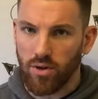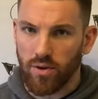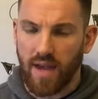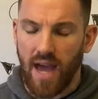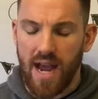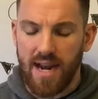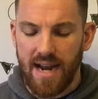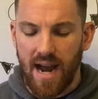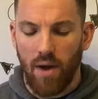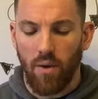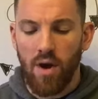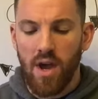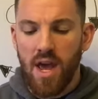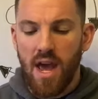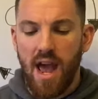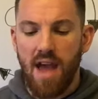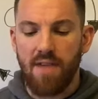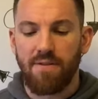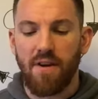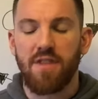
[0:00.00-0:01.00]
Okay, now
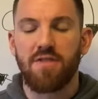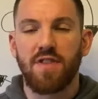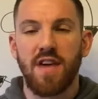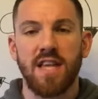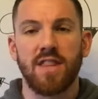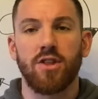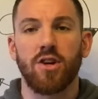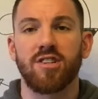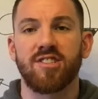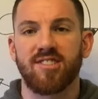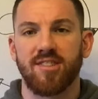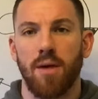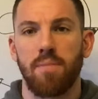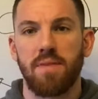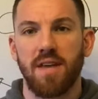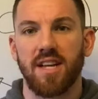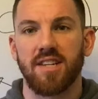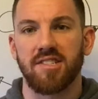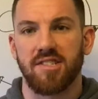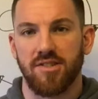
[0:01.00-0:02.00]
if I think there's
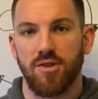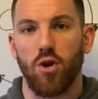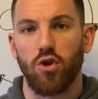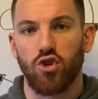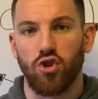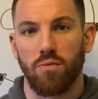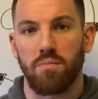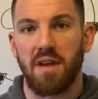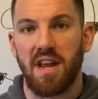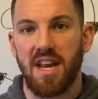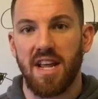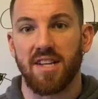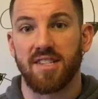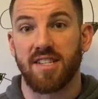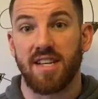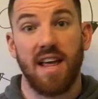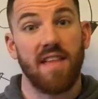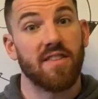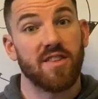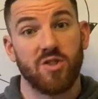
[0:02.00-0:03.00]
something in social media
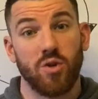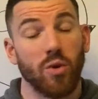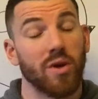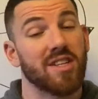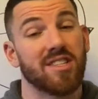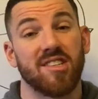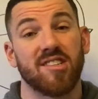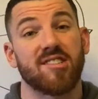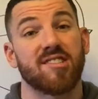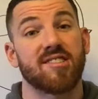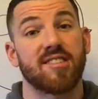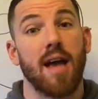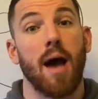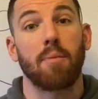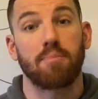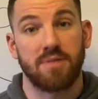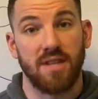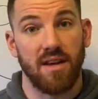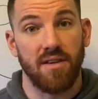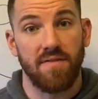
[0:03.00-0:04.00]
today that's really
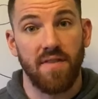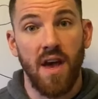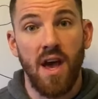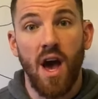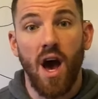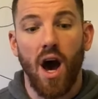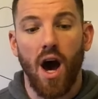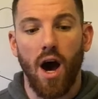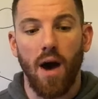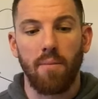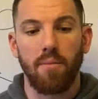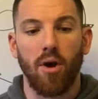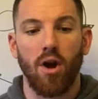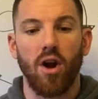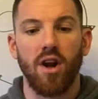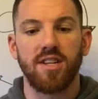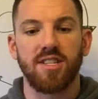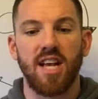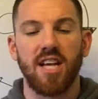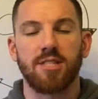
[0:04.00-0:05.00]
deceptive, um,
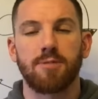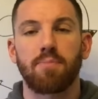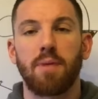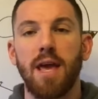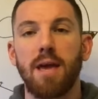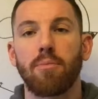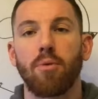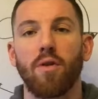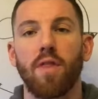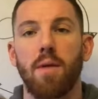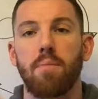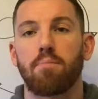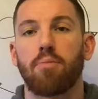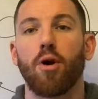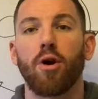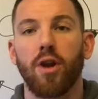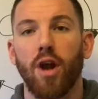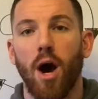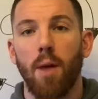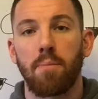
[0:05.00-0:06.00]
it's, it's, people that
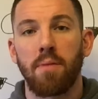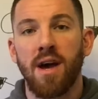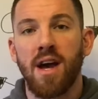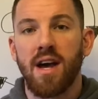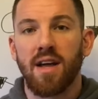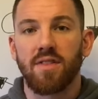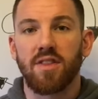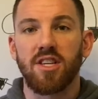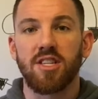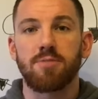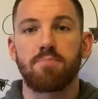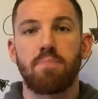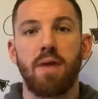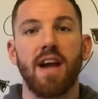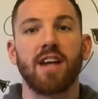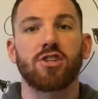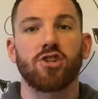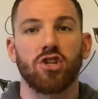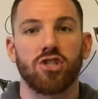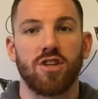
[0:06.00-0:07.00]
put up these
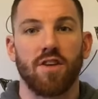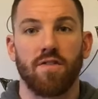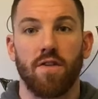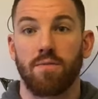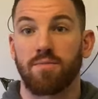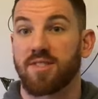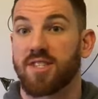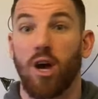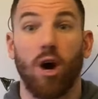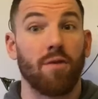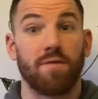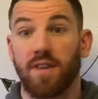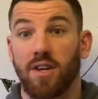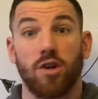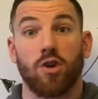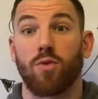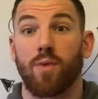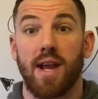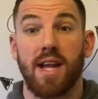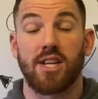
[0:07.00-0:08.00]
pictures of themselves in
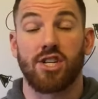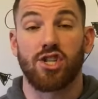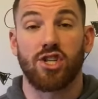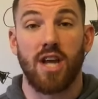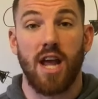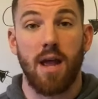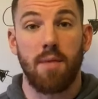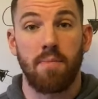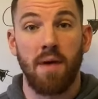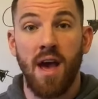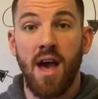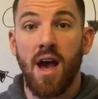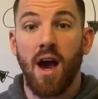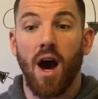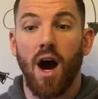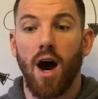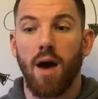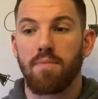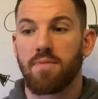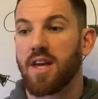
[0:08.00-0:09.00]
great shape.
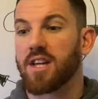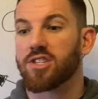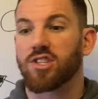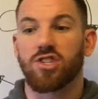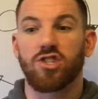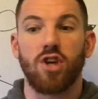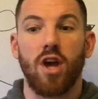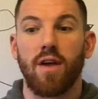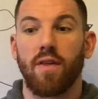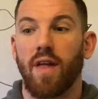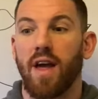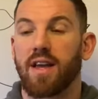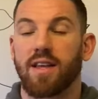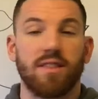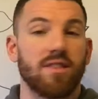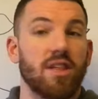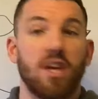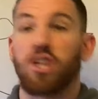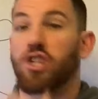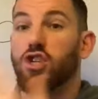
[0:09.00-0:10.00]
Um, they just say
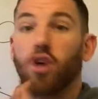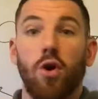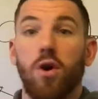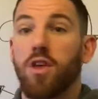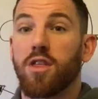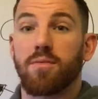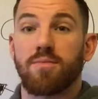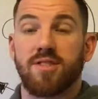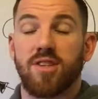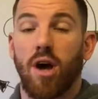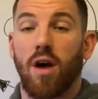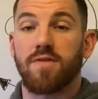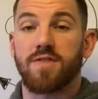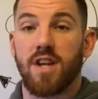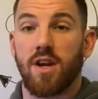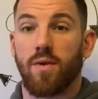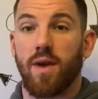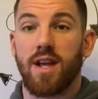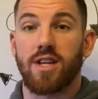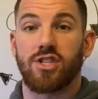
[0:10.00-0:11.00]
like, they show you themselves
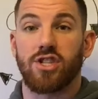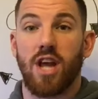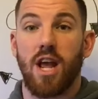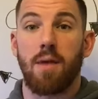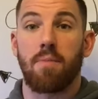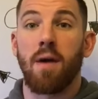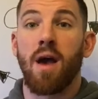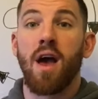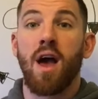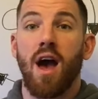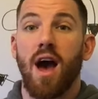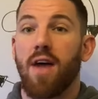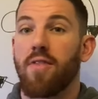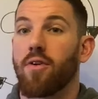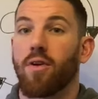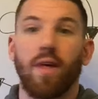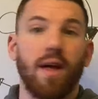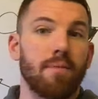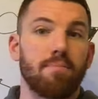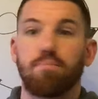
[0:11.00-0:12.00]
in great shape and
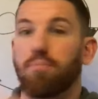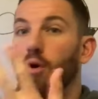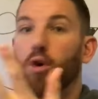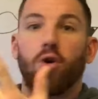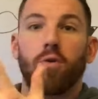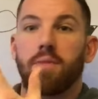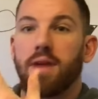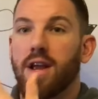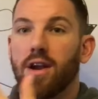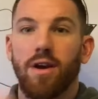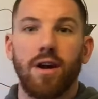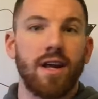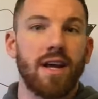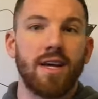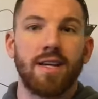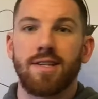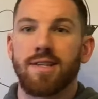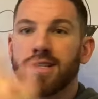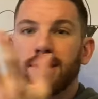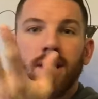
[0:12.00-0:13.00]
they're like, boom, here it
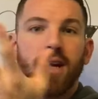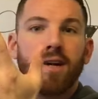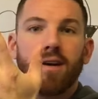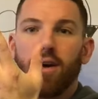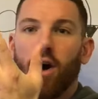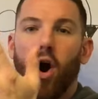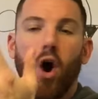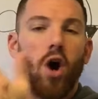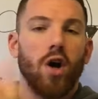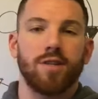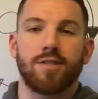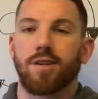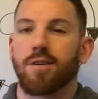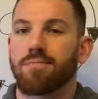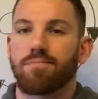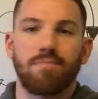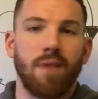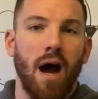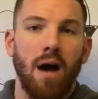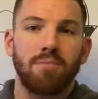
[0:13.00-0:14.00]
is,
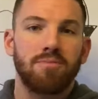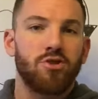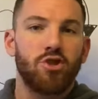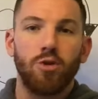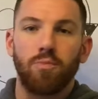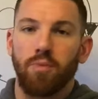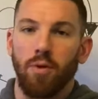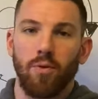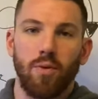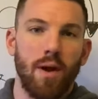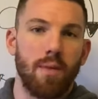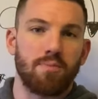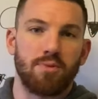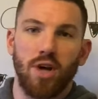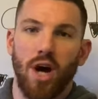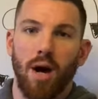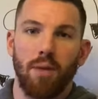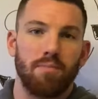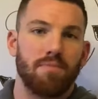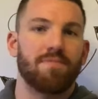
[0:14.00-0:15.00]
awesome, I'm super ripped
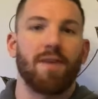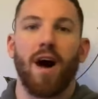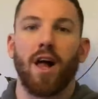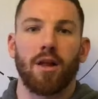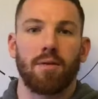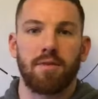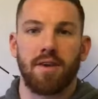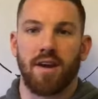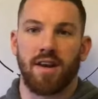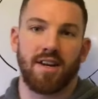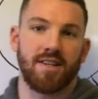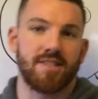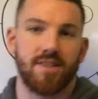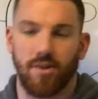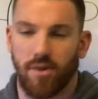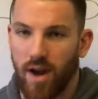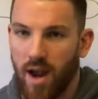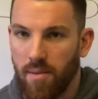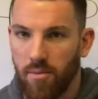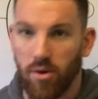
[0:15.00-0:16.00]
up, follow me on
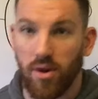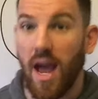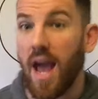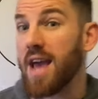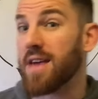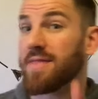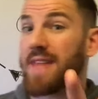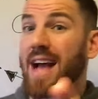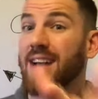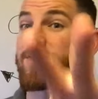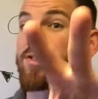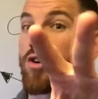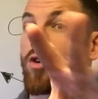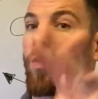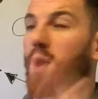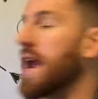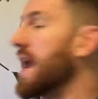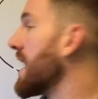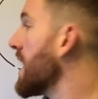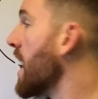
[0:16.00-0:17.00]
Instagram, okay? And that's
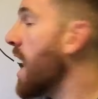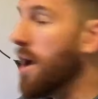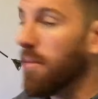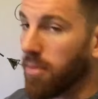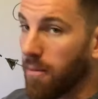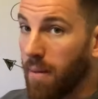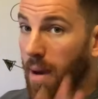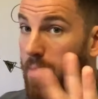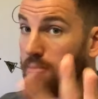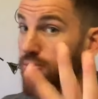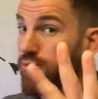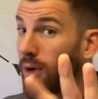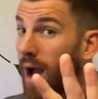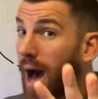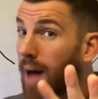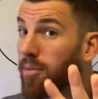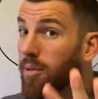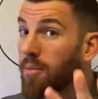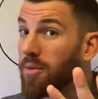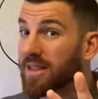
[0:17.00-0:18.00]
great. But my
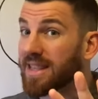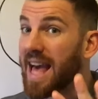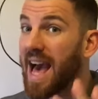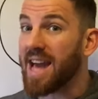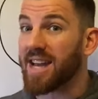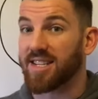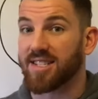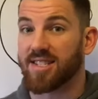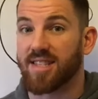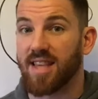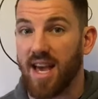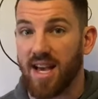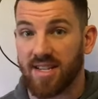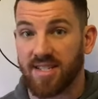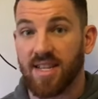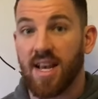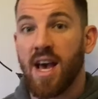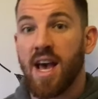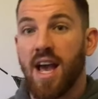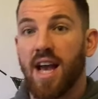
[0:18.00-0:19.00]
problem with that is
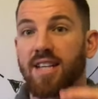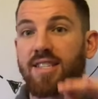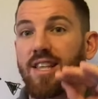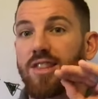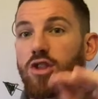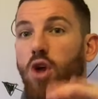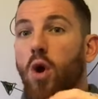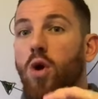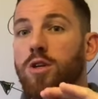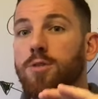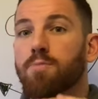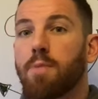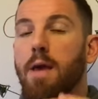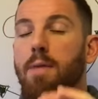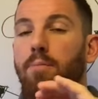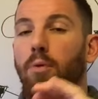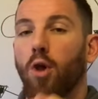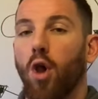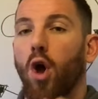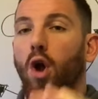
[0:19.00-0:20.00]
this, is that those
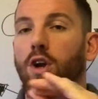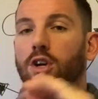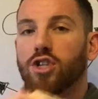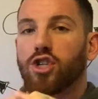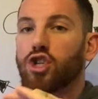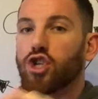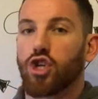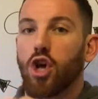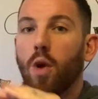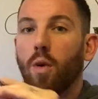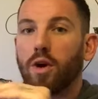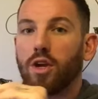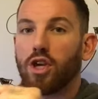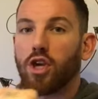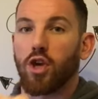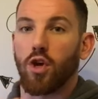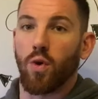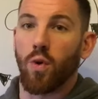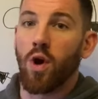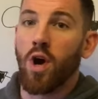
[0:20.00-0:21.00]
people aren't showing
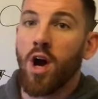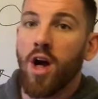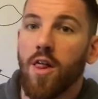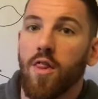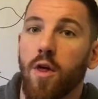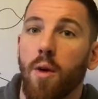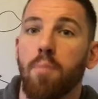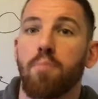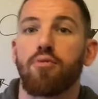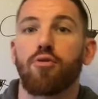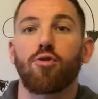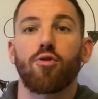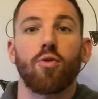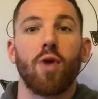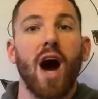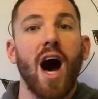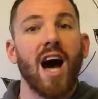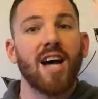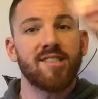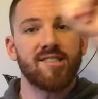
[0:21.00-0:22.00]
you the
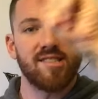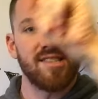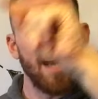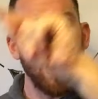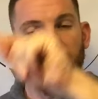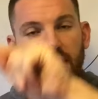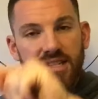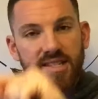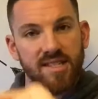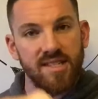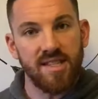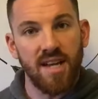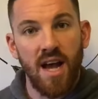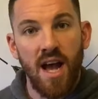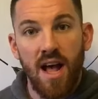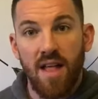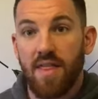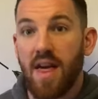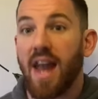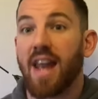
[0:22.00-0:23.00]
process
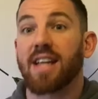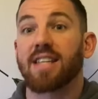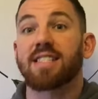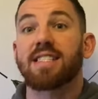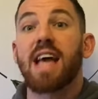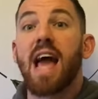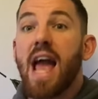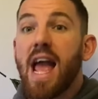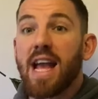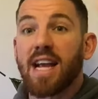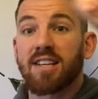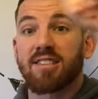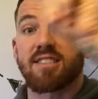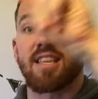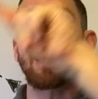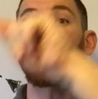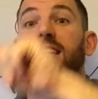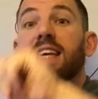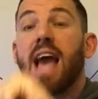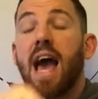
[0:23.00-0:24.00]
that it takes
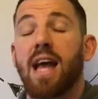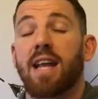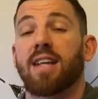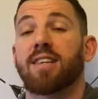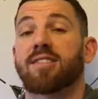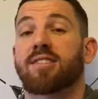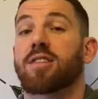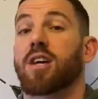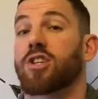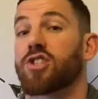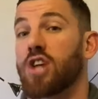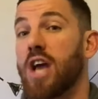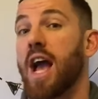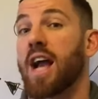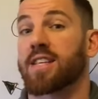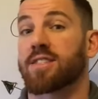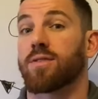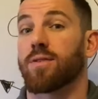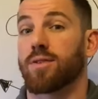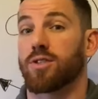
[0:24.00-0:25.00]
to get in such
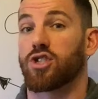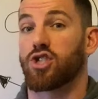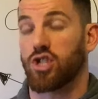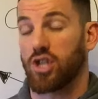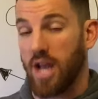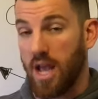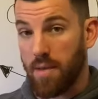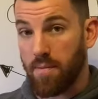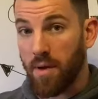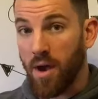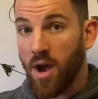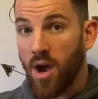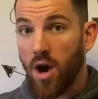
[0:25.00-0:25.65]
excellent shape.